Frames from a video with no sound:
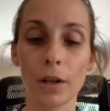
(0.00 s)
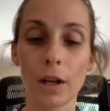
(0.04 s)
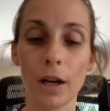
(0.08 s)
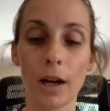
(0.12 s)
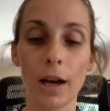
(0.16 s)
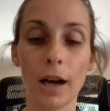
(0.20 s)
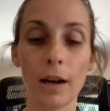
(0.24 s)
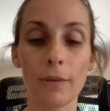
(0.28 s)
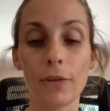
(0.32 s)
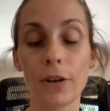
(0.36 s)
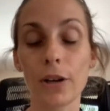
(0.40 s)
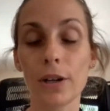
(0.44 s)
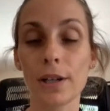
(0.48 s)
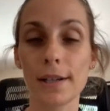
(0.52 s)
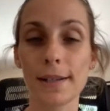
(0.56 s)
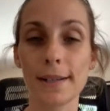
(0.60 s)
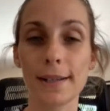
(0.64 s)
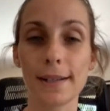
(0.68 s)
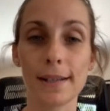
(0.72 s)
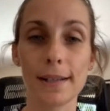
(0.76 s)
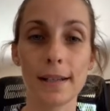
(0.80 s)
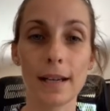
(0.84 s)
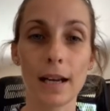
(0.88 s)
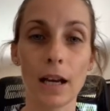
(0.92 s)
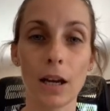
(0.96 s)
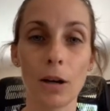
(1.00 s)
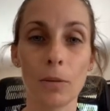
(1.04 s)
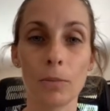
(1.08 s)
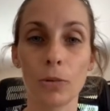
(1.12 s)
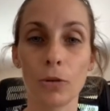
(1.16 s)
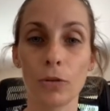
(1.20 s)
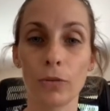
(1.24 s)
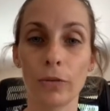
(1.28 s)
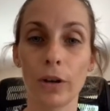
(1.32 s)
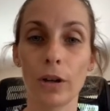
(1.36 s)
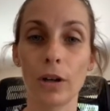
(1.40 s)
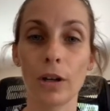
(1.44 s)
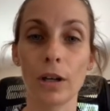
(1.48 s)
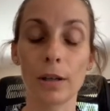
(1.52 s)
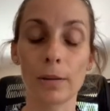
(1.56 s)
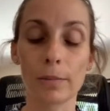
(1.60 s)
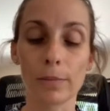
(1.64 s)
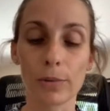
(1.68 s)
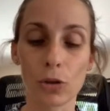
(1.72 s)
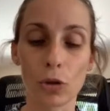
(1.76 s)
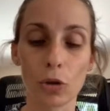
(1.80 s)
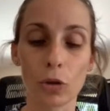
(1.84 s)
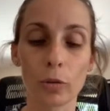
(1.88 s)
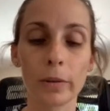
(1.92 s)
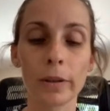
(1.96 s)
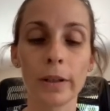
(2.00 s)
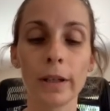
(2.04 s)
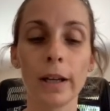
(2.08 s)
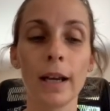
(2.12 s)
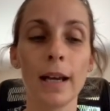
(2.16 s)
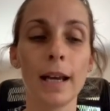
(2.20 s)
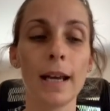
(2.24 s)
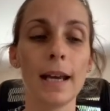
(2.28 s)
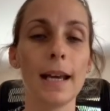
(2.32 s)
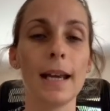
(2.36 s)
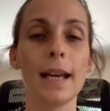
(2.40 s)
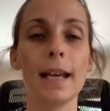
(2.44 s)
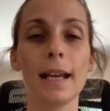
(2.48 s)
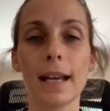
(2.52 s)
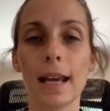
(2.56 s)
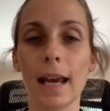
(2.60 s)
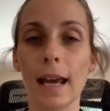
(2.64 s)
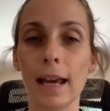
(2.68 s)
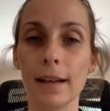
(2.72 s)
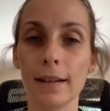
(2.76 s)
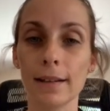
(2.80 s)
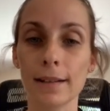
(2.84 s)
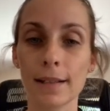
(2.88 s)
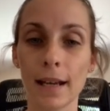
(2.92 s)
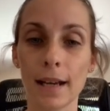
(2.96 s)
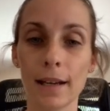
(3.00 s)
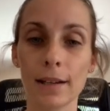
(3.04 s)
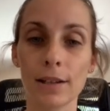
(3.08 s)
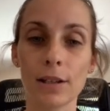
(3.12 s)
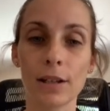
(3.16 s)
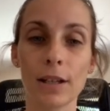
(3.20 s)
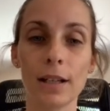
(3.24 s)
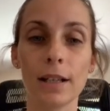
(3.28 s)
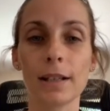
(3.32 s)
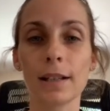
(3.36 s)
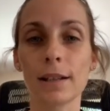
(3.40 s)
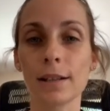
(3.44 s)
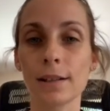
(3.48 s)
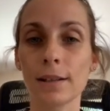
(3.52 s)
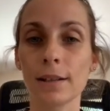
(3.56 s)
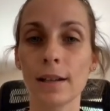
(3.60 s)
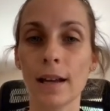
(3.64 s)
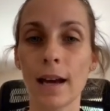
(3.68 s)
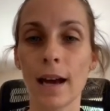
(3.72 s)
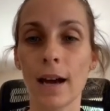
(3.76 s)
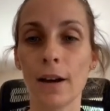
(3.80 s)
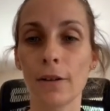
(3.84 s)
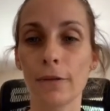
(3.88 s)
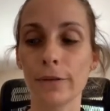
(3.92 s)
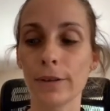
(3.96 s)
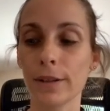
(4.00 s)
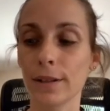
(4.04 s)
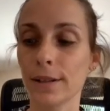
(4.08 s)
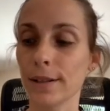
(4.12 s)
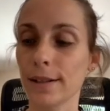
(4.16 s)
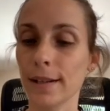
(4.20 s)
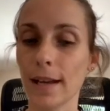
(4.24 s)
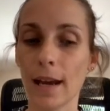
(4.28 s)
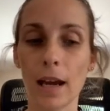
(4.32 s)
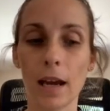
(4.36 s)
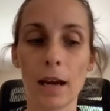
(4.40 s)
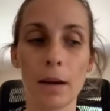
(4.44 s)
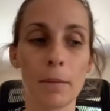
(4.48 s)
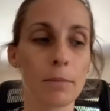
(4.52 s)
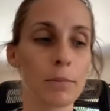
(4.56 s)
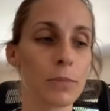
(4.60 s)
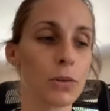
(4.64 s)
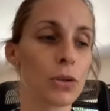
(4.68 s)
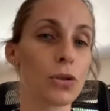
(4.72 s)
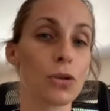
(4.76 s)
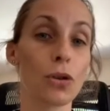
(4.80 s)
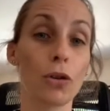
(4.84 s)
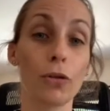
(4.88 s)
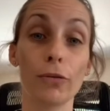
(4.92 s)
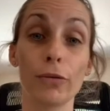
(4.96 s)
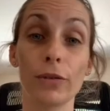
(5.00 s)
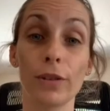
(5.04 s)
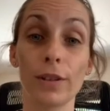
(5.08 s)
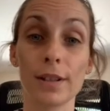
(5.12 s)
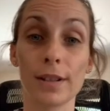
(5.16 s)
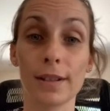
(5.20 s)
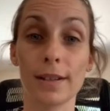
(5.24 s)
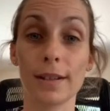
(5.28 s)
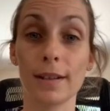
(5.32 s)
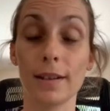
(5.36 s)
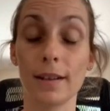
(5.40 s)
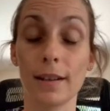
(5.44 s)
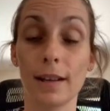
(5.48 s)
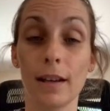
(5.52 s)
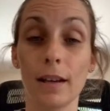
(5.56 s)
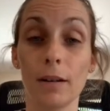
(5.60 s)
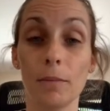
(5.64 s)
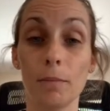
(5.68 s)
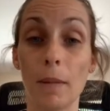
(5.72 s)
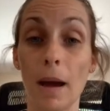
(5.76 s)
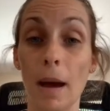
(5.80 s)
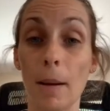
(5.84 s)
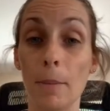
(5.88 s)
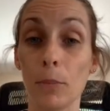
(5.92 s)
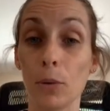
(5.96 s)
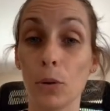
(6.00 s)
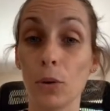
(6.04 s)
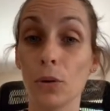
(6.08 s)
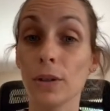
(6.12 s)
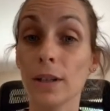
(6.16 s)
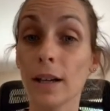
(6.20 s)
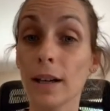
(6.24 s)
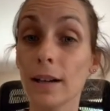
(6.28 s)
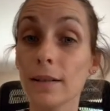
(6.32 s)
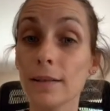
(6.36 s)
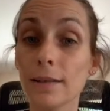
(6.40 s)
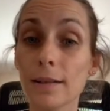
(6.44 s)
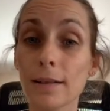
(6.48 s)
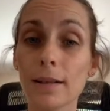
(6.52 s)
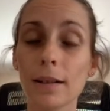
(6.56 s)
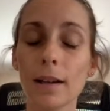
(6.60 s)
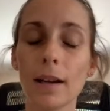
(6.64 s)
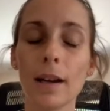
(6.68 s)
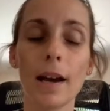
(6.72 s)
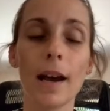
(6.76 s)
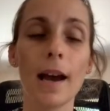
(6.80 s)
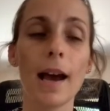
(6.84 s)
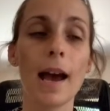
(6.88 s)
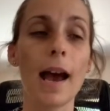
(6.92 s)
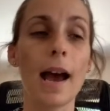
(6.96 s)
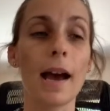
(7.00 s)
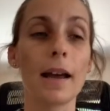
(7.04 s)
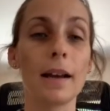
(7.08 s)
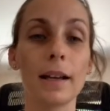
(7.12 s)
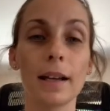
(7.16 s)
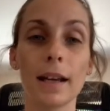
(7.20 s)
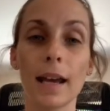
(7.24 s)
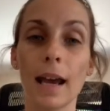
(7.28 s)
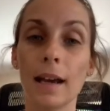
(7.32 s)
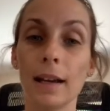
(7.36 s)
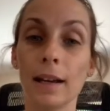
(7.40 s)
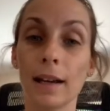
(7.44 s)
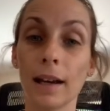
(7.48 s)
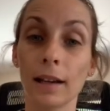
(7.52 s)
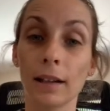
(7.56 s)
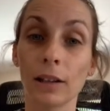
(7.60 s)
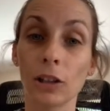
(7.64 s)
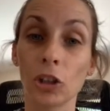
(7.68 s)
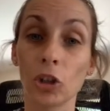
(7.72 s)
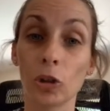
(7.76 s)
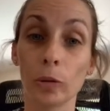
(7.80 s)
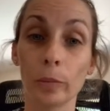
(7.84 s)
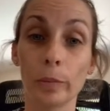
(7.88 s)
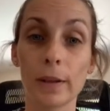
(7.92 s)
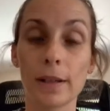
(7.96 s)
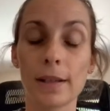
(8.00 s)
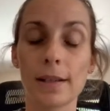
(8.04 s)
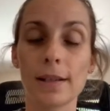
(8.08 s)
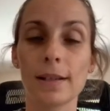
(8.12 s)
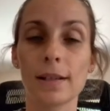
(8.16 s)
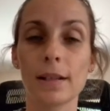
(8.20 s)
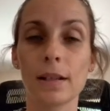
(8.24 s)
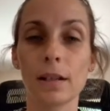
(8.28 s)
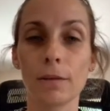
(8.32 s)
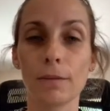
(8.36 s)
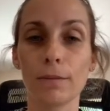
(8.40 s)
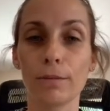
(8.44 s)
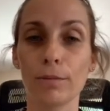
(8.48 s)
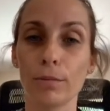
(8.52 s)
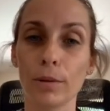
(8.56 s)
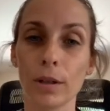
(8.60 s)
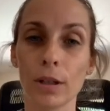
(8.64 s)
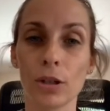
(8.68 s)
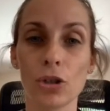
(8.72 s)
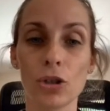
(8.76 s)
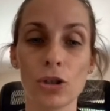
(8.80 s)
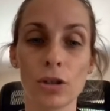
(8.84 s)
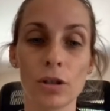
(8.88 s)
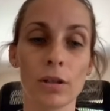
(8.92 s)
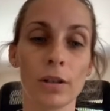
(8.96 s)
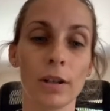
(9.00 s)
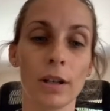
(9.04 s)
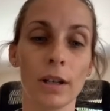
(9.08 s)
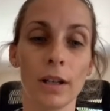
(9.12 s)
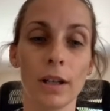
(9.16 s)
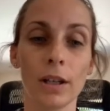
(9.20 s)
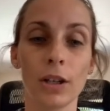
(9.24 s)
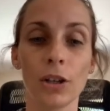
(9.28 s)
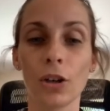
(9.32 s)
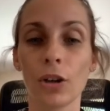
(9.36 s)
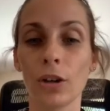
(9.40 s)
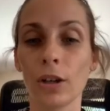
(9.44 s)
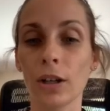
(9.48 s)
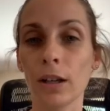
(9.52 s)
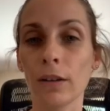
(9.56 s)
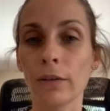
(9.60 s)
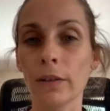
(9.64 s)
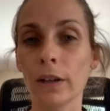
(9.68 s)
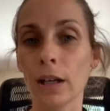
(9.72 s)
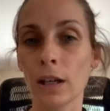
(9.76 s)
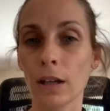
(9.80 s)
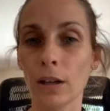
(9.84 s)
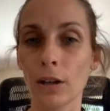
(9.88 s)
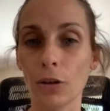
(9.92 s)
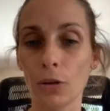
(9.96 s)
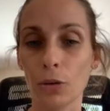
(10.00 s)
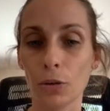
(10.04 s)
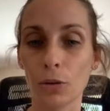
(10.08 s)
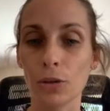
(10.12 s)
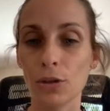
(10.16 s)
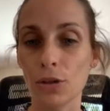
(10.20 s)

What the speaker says: very sustainable, very absorbent. It doesn't have the same softness that bamboo does, and it can get a little bit stiff, which, you know, giving it a good